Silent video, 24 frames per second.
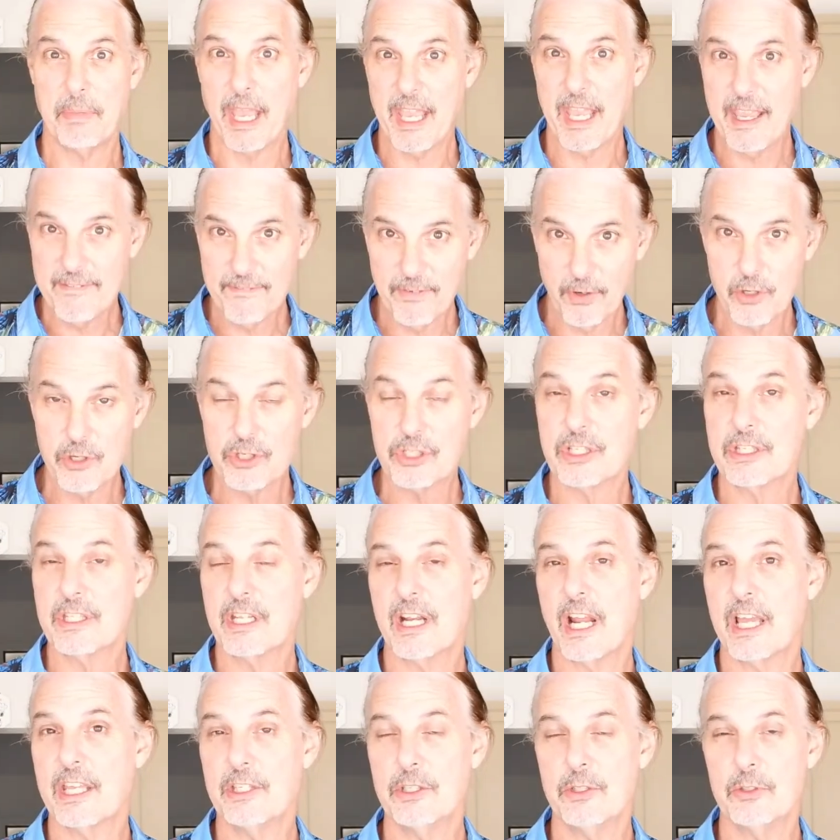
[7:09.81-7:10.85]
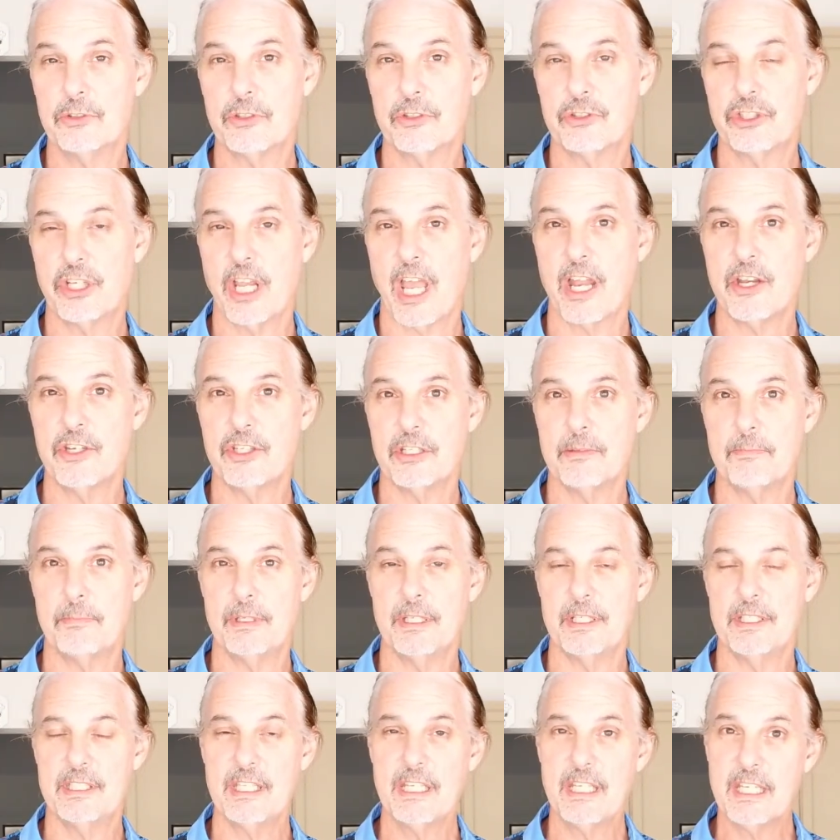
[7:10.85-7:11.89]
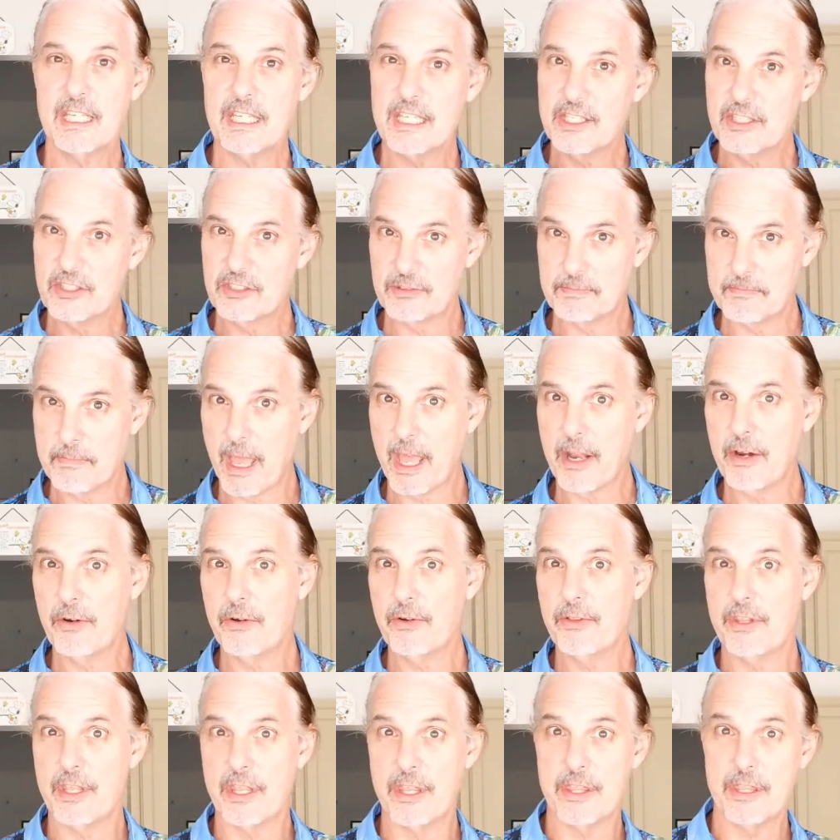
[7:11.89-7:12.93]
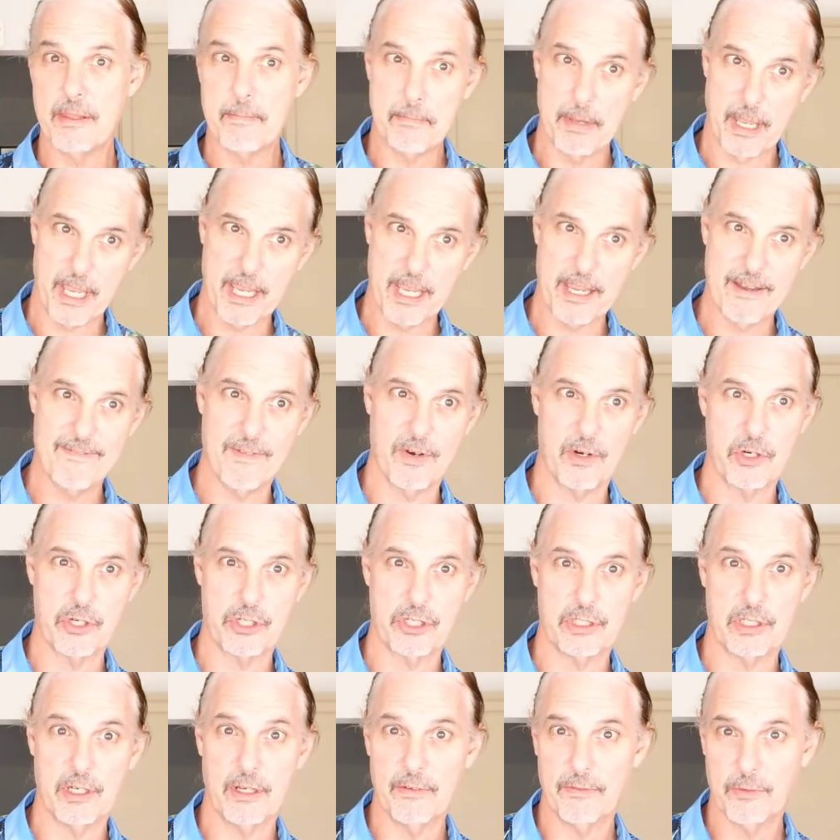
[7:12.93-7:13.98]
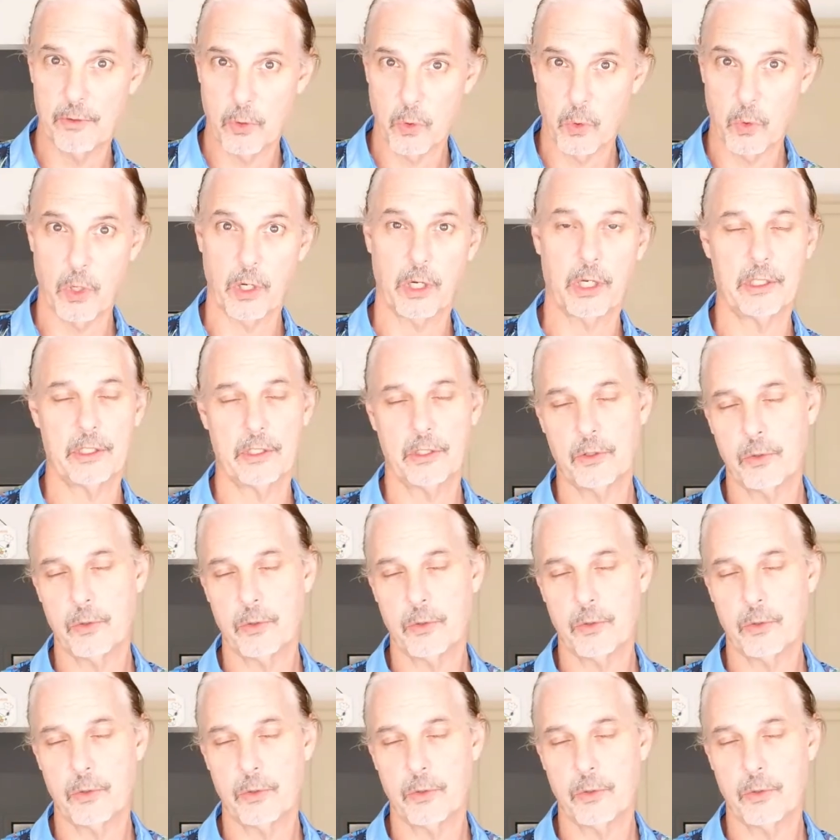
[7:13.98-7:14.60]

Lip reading: pay version that I use of ChatGPT is better than the pay version of Gork.